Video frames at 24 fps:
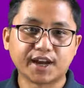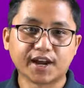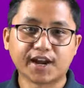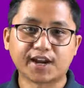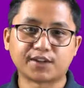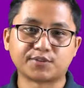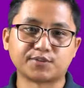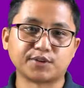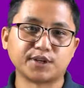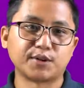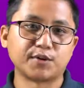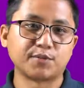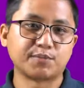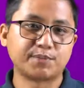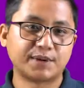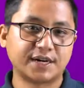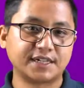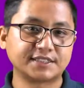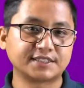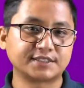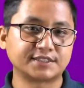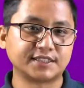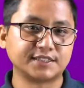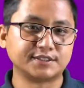Hay to
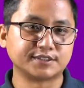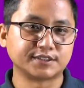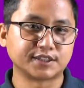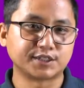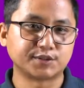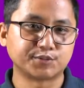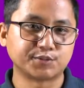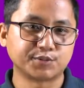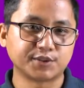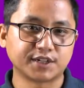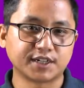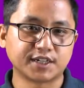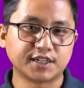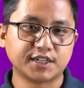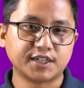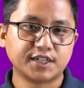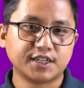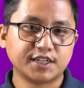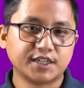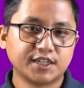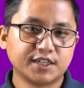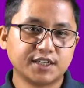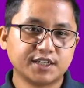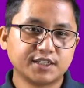past tense ano muka.
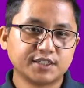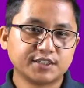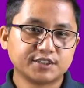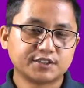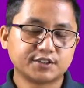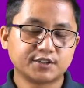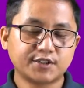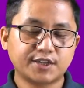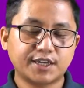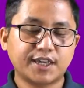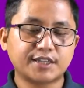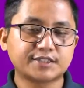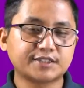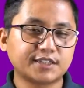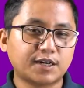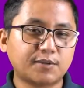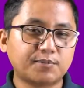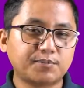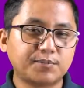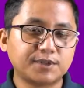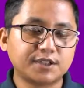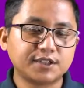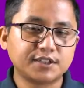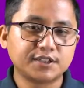So
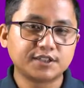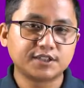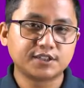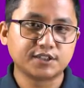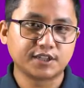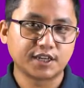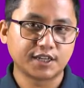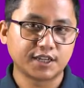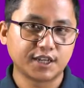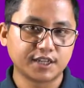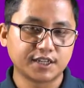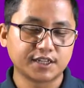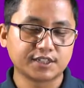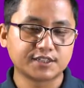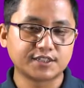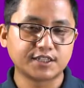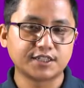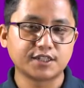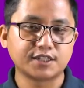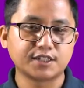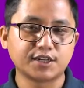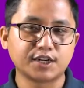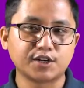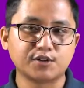example,
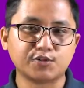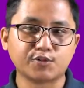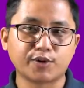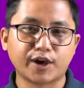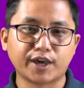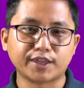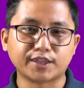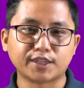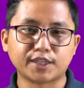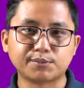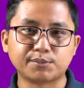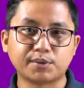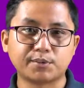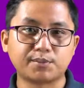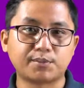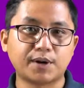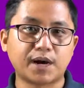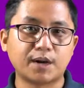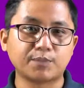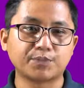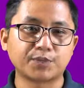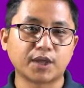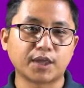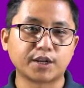si kanwai na nabo
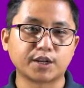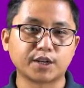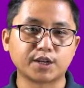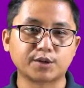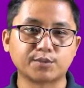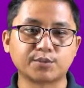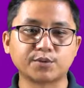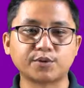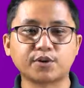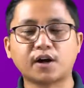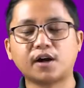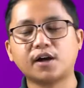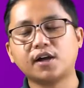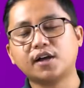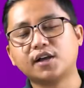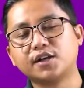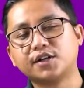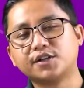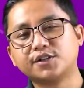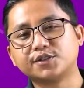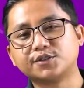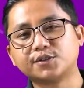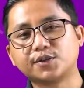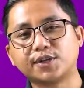bhap tan na nabo ko.
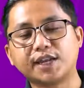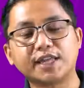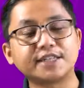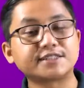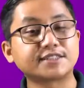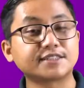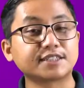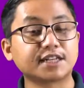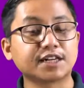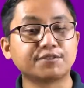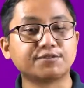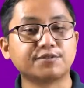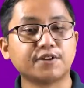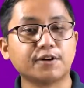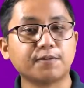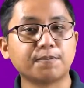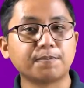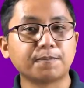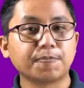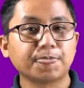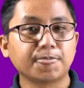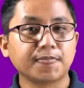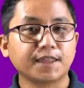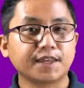So let's take a verb
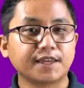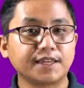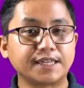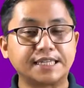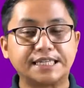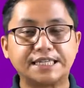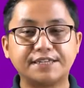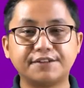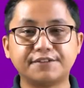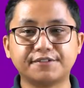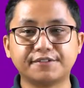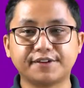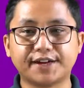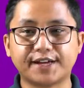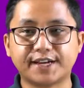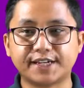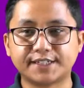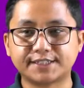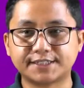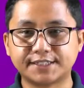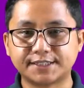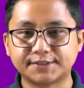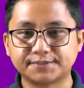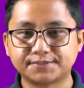give
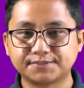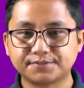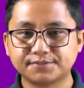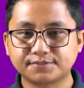hay.